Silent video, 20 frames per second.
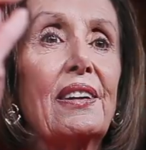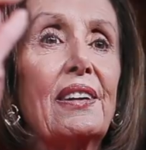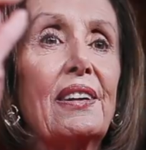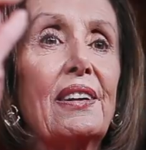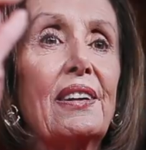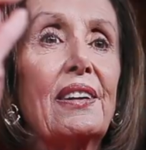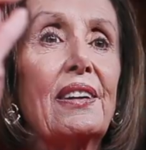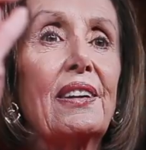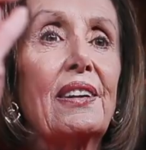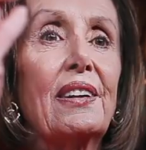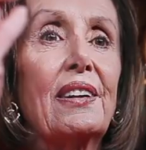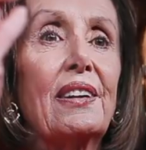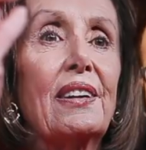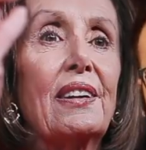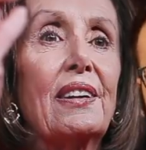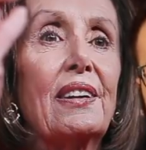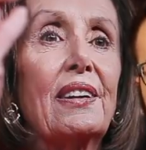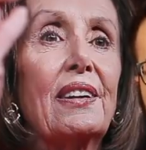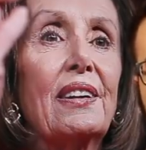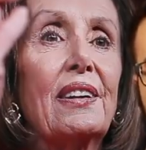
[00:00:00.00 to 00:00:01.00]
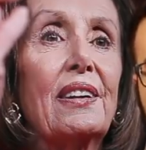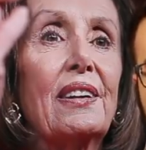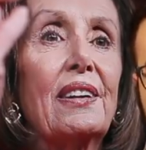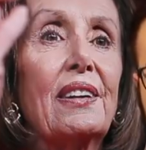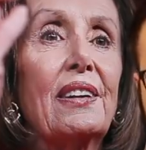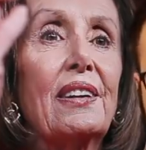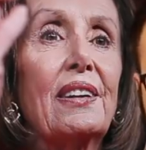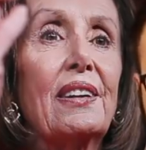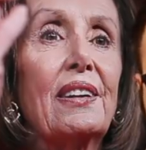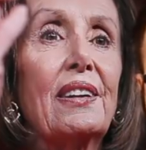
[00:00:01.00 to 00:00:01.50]

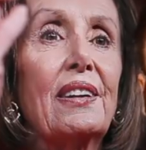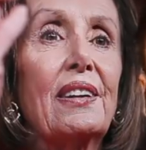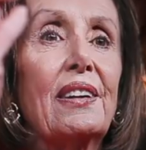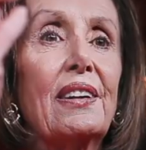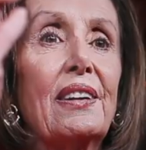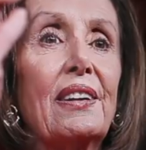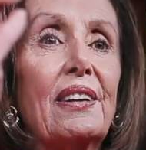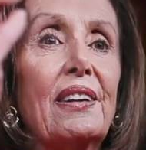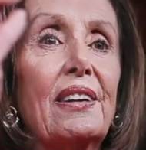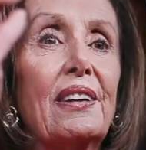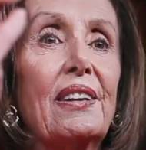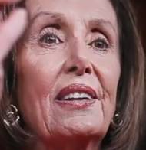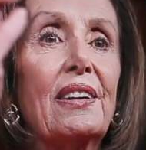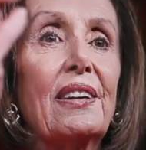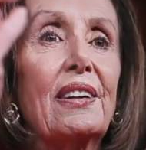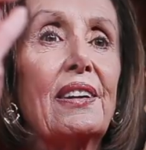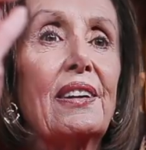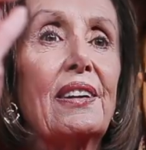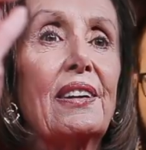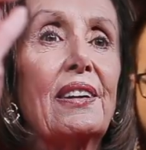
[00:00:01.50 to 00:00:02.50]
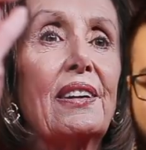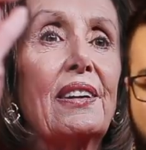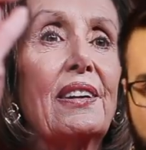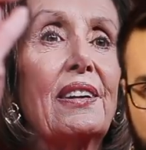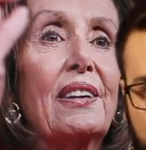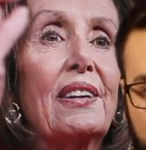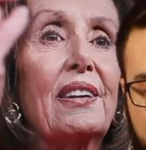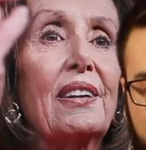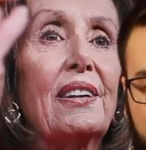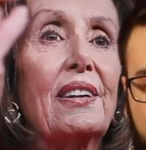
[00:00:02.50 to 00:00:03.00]

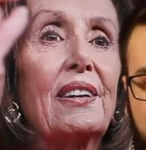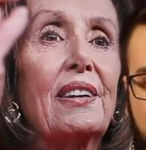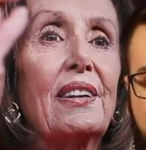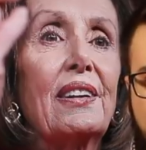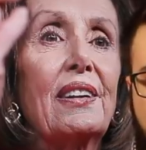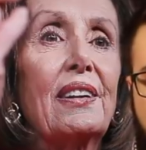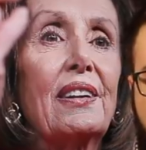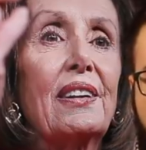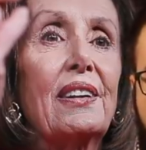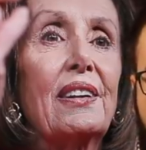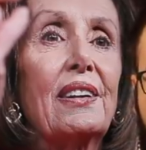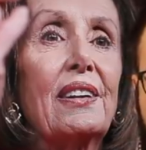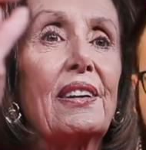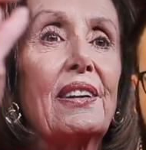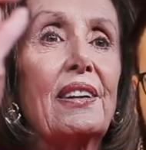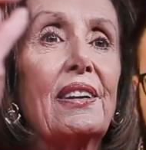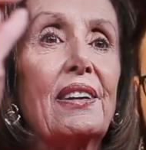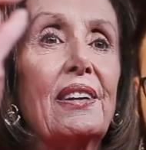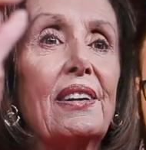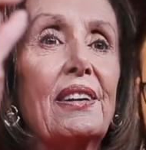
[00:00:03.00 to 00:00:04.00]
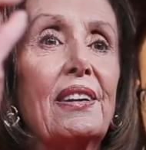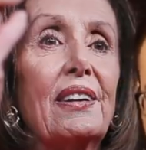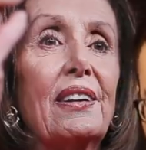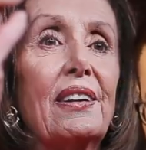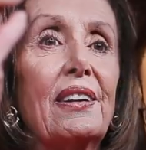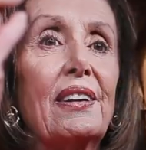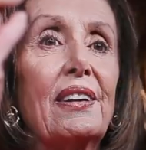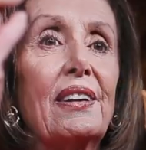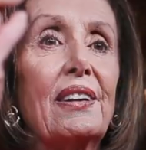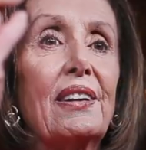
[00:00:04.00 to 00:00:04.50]

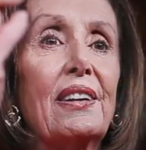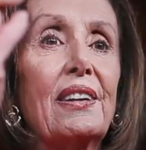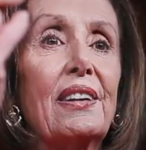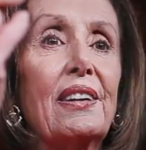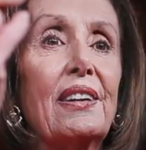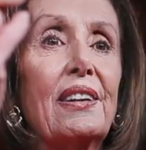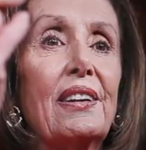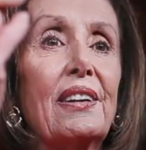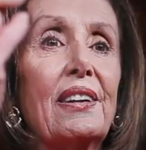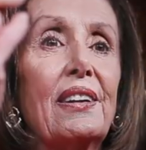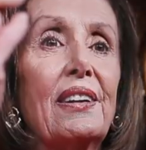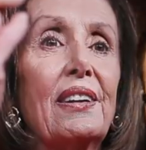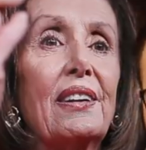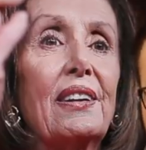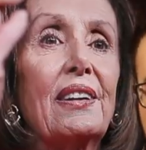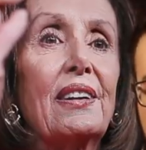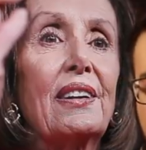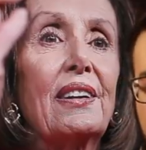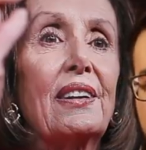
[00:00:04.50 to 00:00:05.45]
This person isn't speaking.